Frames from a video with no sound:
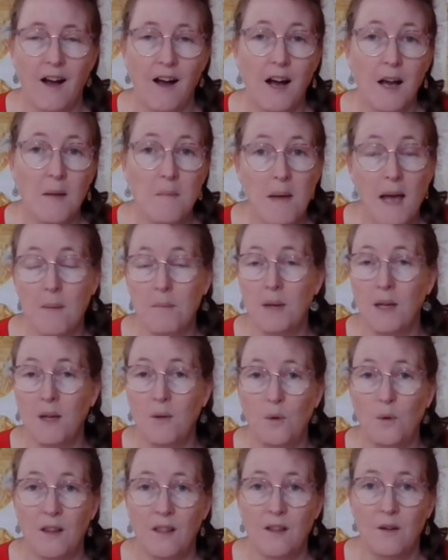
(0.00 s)
I'm happy
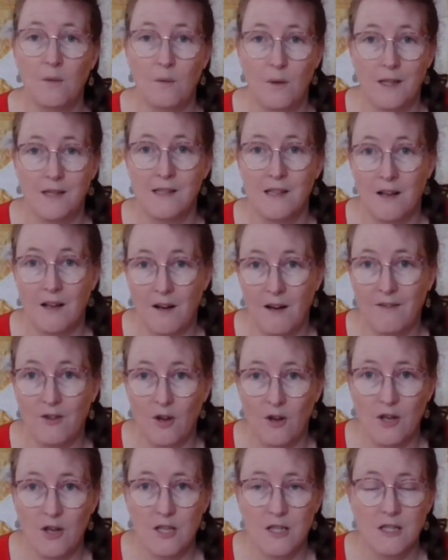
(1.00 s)
with the ones that I've
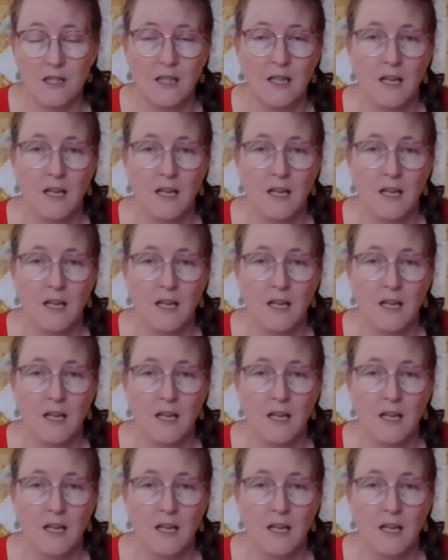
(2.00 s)
got,